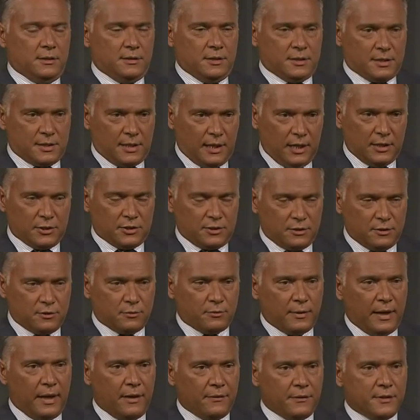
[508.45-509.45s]
a discussion
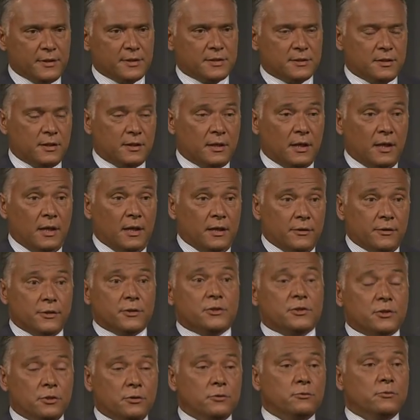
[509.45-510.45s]
around this that the
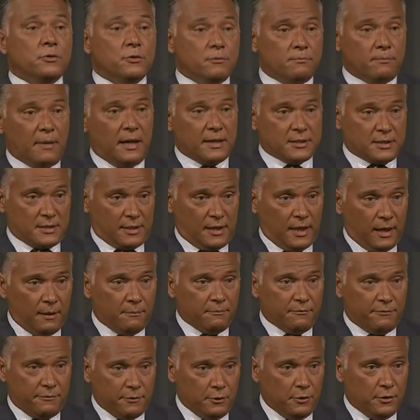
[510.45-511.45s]
children must
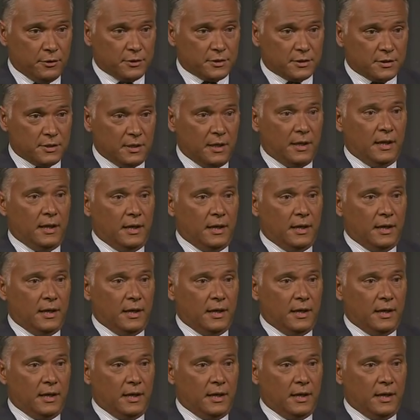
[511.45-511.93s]
come first